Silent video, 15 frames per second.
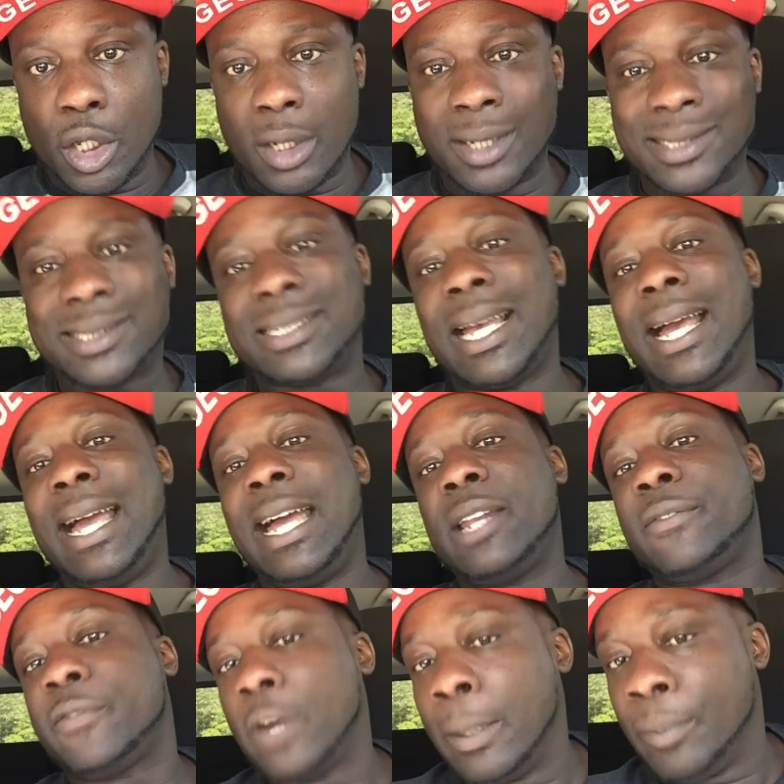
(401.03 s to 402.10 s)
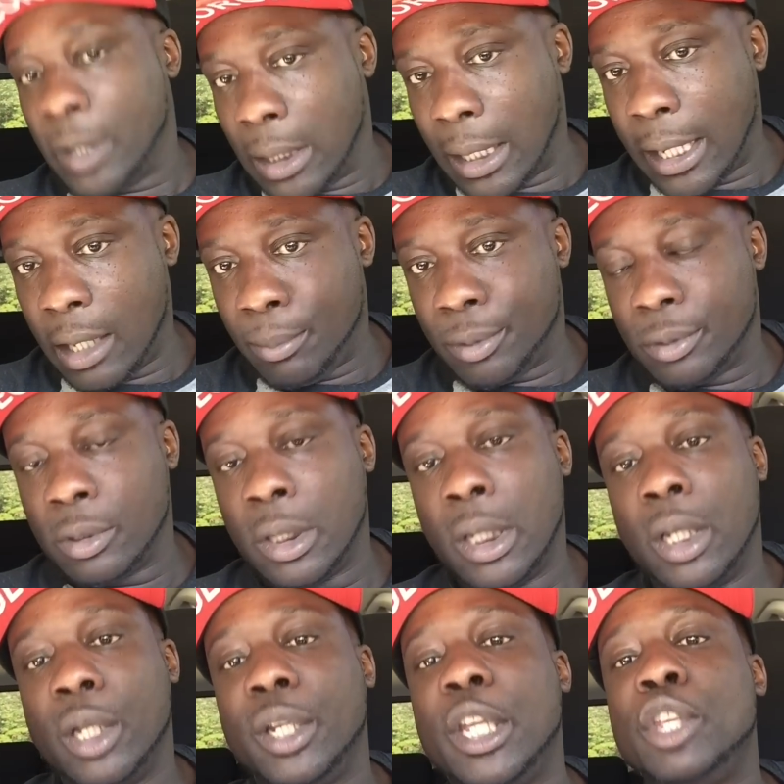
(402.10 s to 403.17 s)
aside from the label.
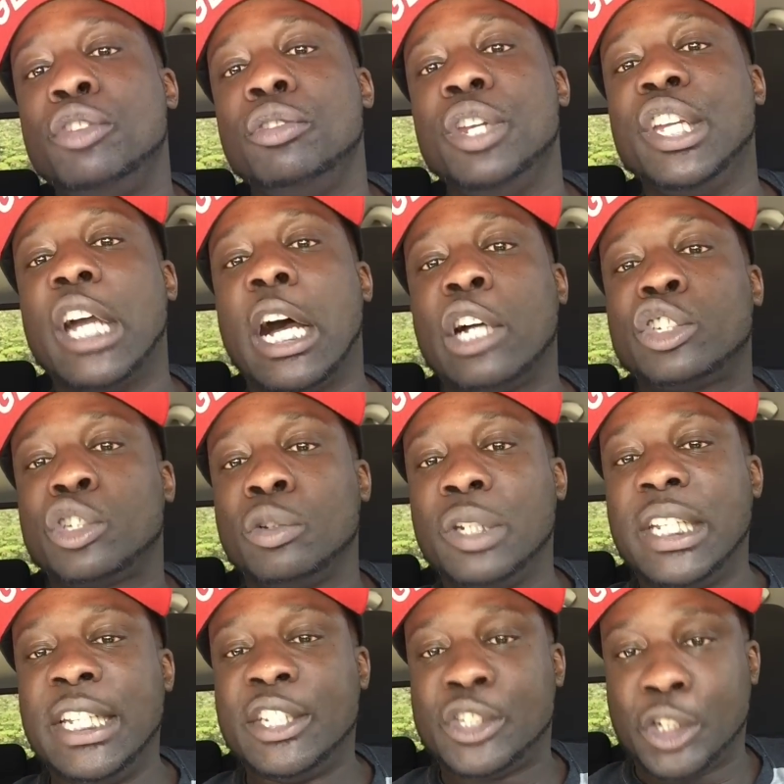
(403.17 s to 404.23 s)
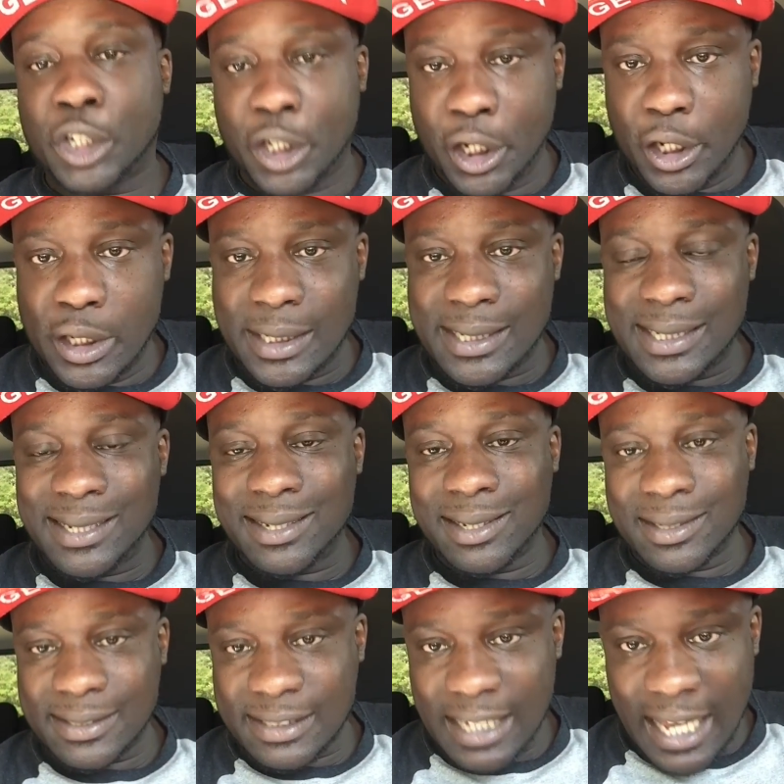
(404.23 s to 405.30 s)
Then you also need security
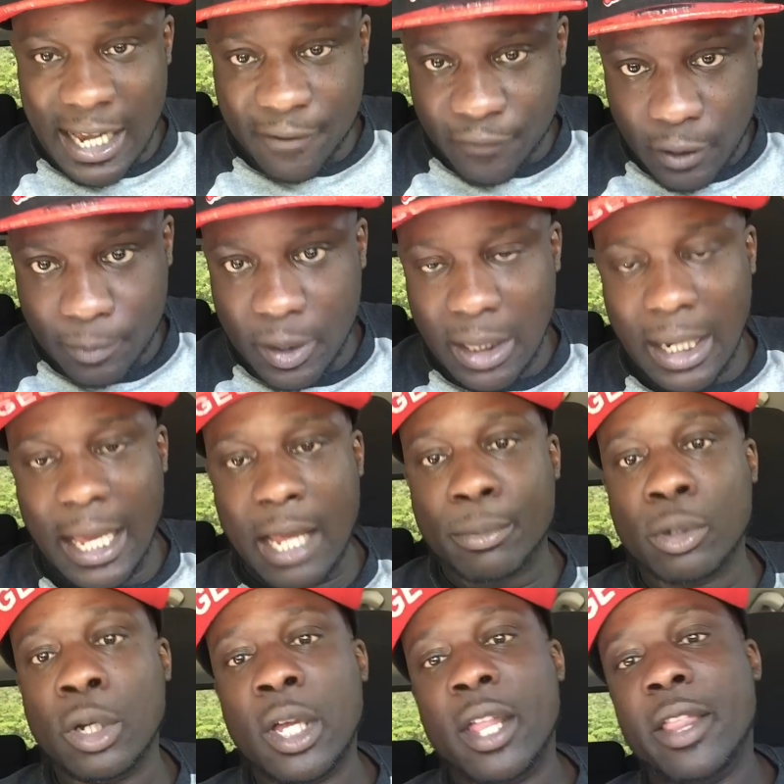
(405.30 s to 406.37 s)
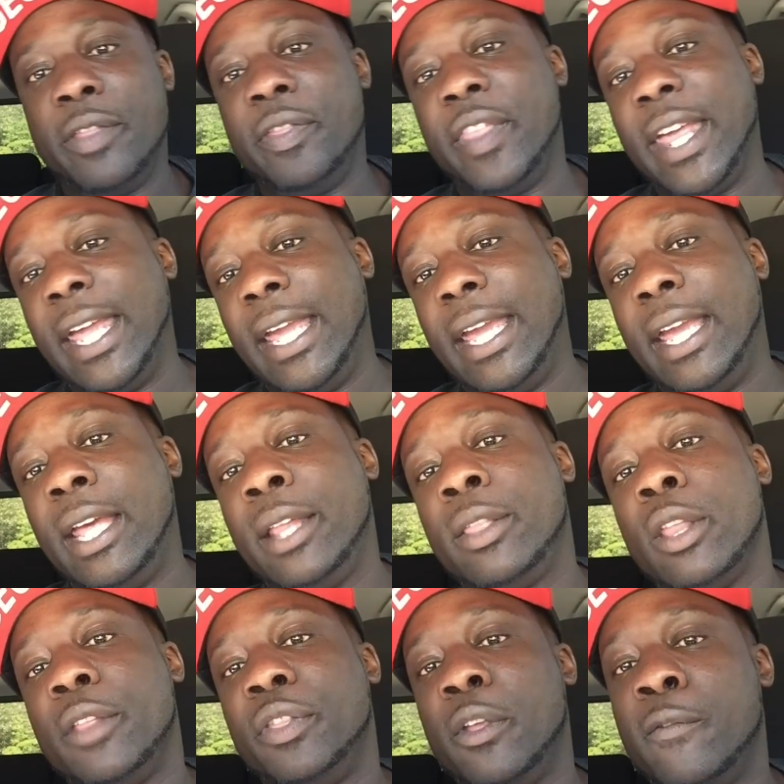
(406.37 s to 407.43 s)
assigned from the label. Then
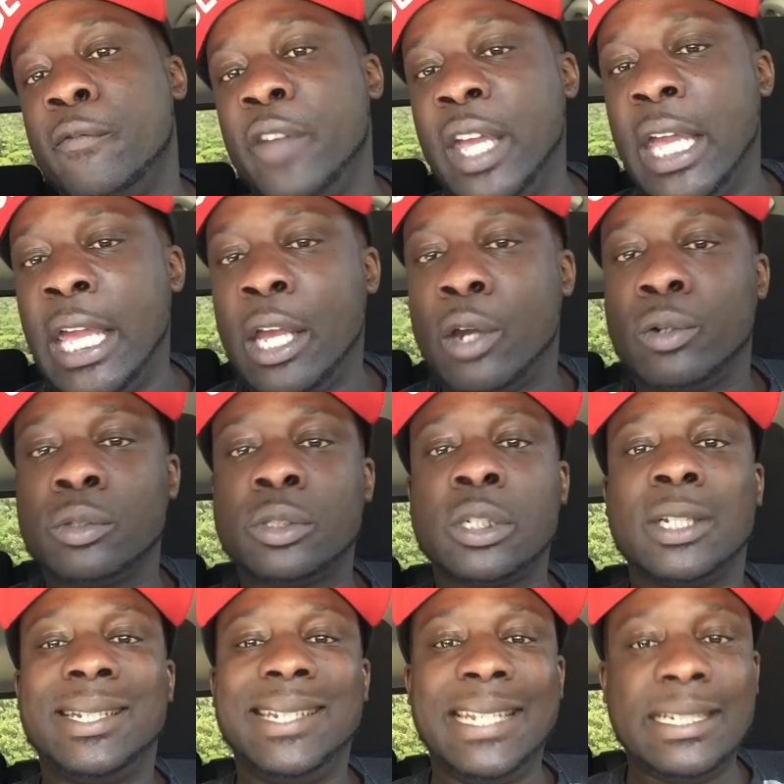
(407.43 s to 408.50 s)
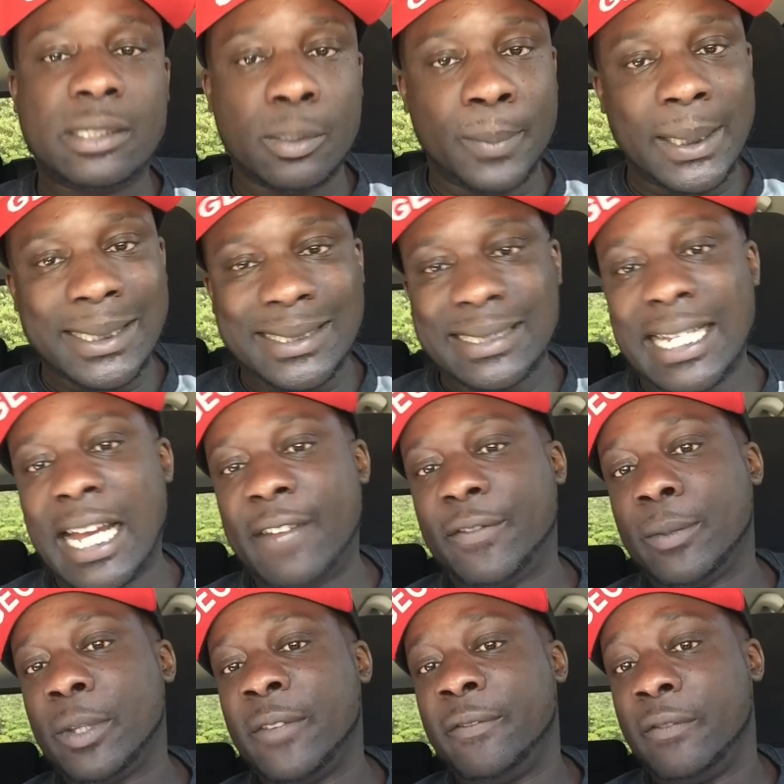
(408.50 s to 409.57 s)
the vehicles need to be assigned
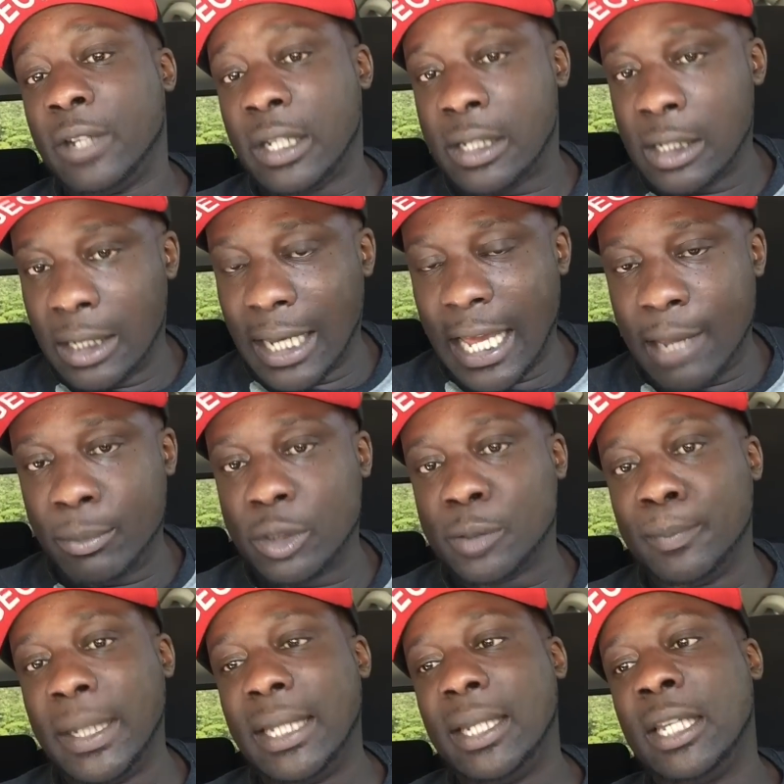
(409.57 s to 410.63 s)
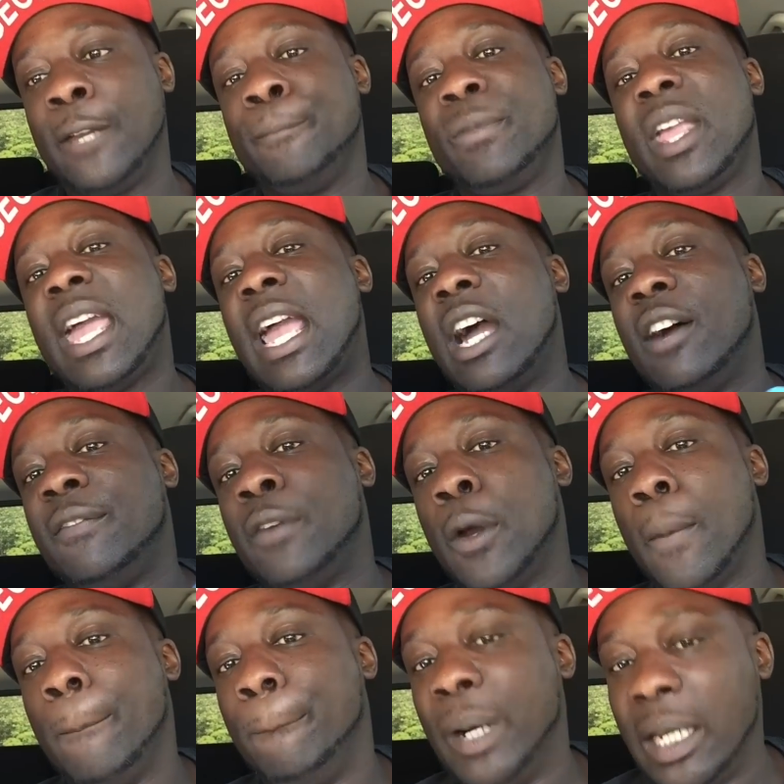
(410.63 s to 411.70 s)
from the labels, meaning have
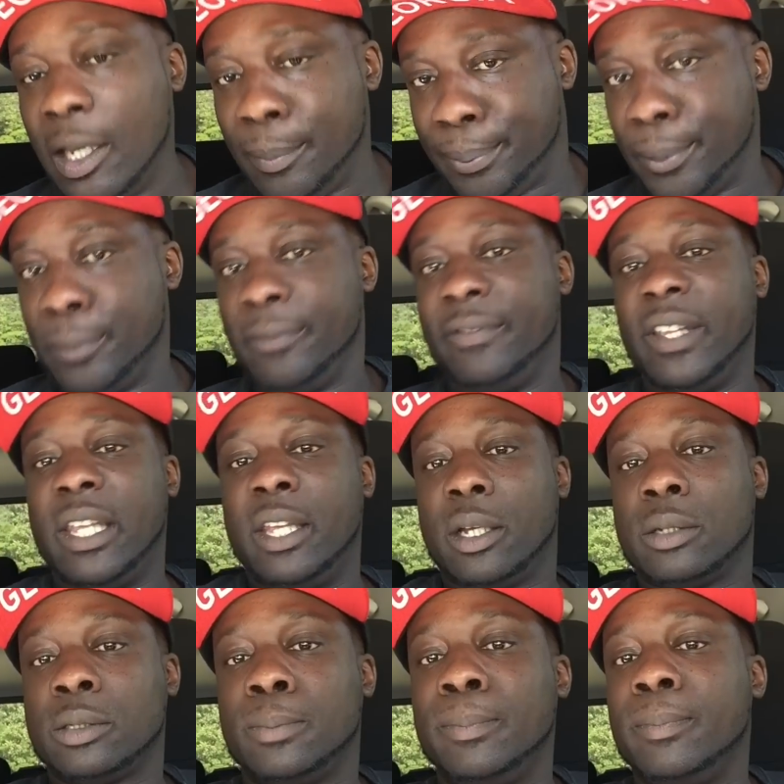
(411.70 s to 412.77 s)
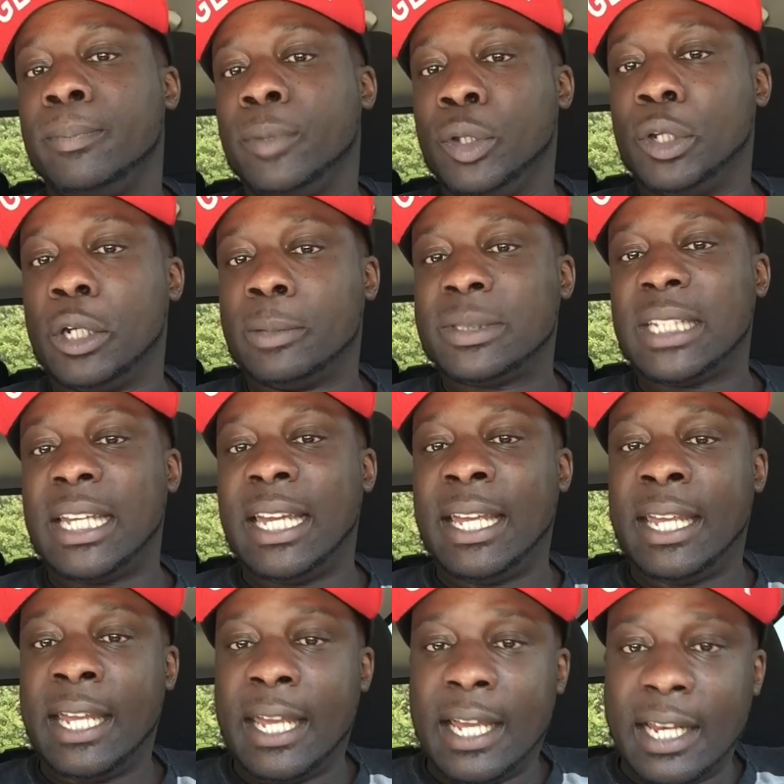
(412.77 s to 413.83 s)
bulletproof vehicles. You know what I'm
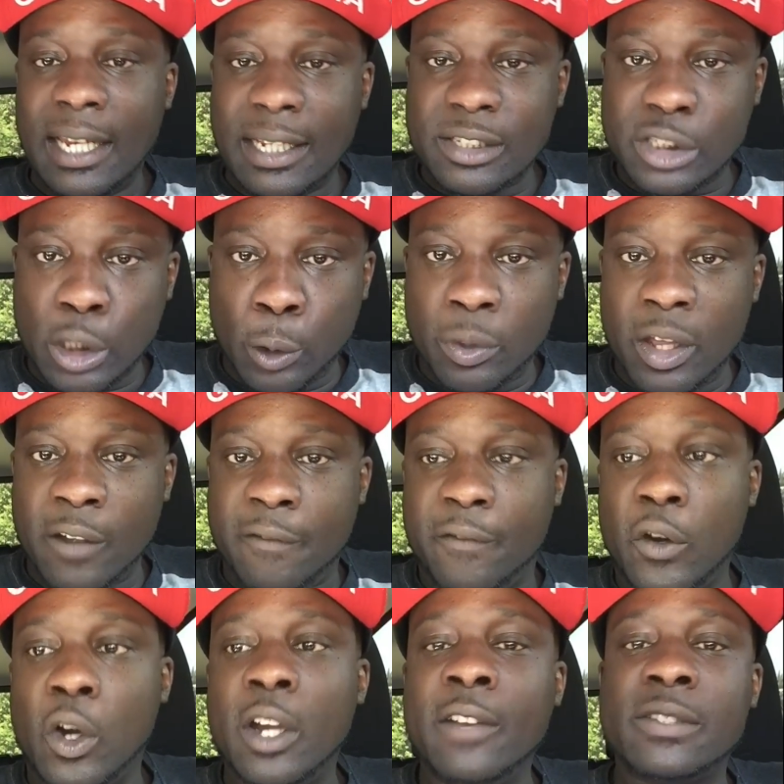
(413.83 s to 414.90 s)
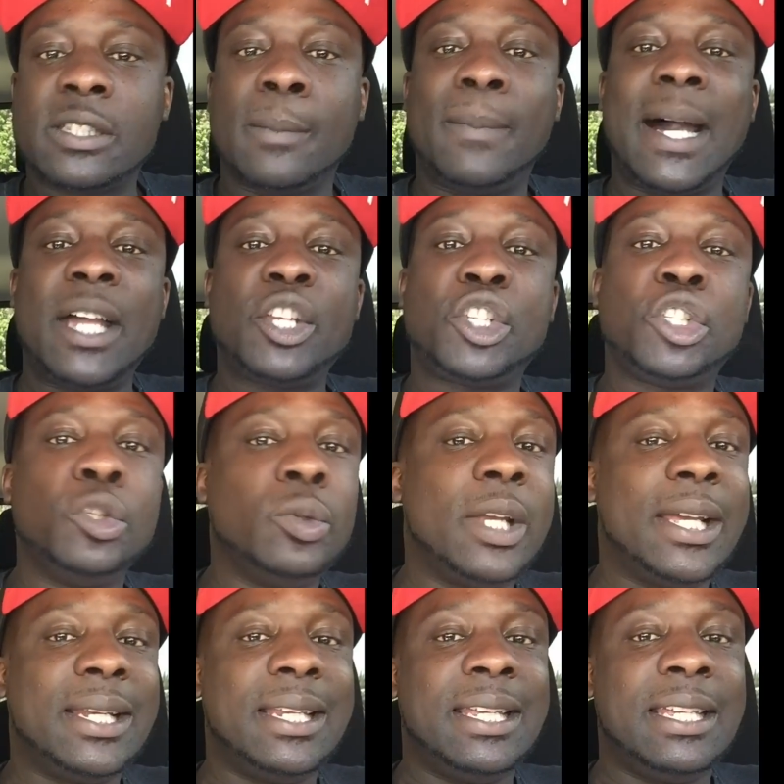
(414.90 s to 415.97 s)
saying? So therefore, if somebody shoot
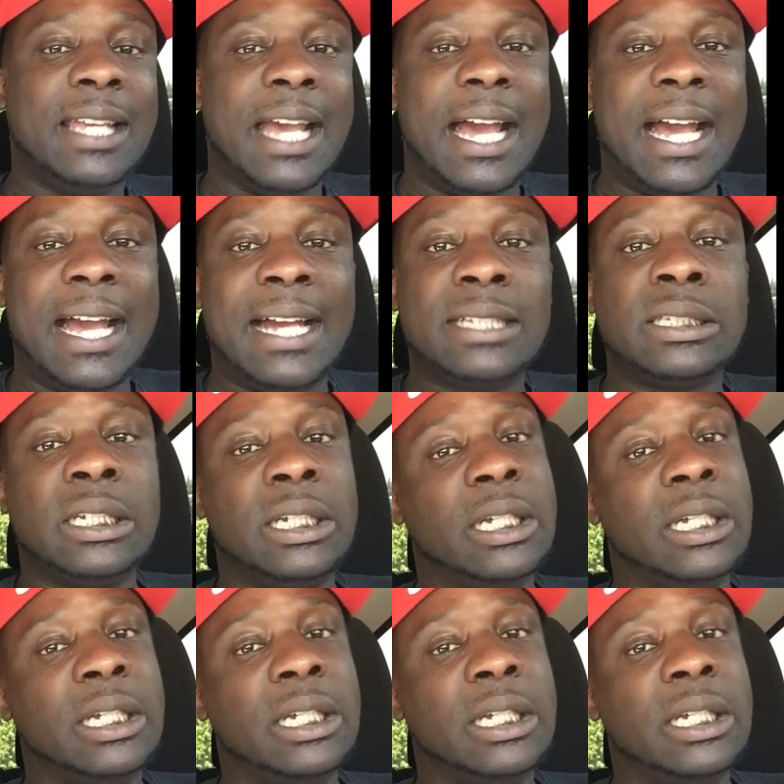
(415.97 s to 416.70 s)
at these guys,